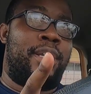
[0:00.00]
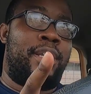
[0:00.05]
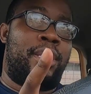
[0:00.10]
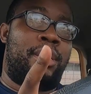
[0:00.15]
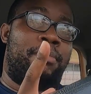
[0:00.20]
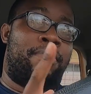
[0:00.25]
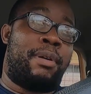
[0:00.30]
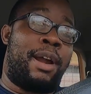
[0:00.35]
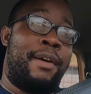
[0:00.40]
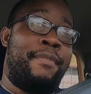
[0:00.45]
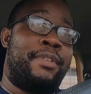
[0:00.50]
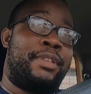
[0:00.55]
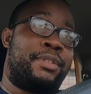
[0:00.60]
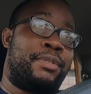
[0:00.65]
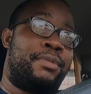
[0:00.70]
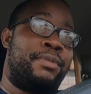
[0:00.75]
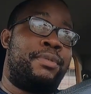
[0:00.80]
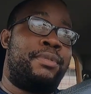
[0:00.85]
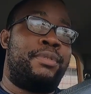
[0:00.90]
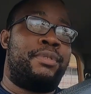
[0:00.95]
in private
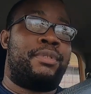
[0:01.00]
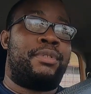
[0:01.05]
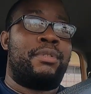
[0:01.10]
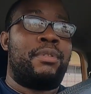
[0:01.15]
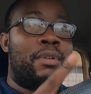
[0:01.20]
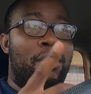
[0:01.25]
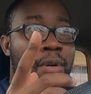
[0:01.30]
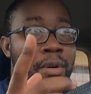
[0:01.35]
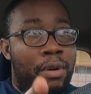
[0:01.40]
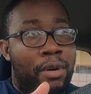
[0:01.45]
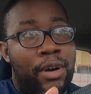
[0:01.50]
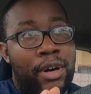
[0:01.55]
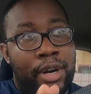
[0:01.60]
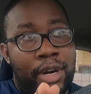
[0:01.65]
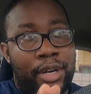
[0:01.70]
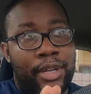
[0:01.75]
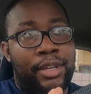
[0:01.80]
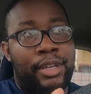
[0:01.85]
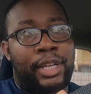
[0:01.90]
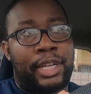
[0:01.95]
schools,
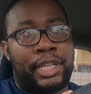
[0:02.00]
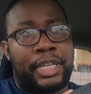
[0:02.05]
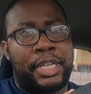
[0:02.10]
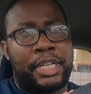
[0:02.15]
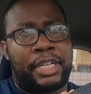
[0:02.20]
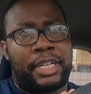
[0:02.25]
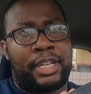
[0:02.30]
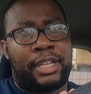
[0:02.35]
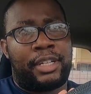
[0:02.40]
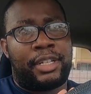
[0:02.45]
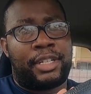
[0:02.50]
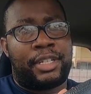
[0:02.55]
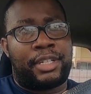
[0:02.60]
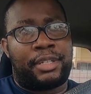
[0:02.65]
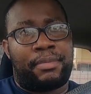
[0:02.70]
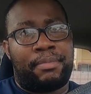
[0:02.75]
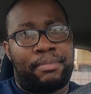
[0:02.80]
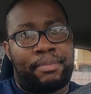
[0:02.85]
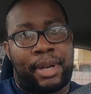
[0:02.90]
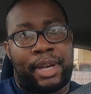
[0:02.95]
or you can teach
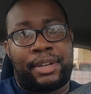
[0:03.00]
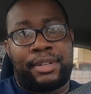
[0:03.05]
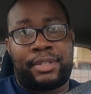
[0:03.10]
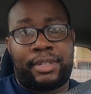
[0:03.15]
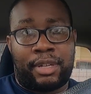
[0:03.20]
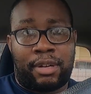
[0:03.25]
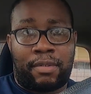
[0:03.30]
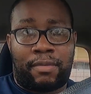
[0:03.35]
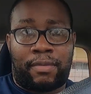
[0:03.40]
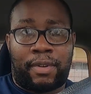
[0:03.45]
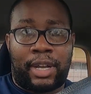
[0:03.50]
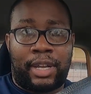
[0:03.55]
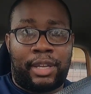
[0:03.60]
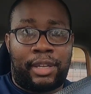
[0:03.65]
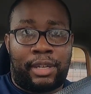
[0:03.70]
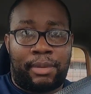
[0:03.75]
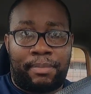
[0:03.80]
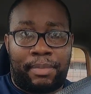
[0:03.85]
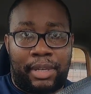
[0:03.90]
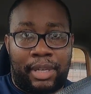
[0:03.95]
English by yourself, right?
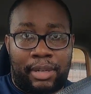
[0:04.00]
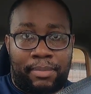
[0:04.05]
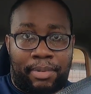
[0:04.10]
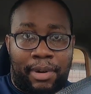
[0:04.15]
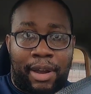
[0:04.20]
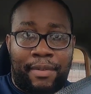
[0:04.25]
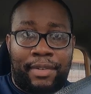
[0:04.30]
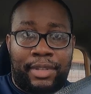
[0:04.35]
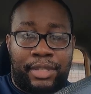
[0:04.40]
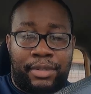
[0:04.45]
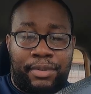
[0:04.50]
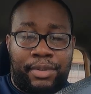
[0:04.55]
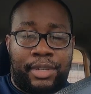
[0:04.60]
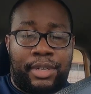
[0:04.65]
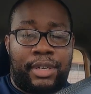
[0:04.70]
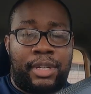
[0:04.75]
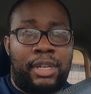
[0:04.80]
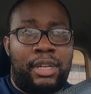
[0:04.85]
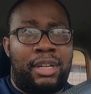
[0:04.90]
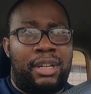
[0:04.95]
You can be a private
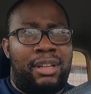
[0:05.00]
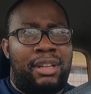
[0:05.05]
tutor.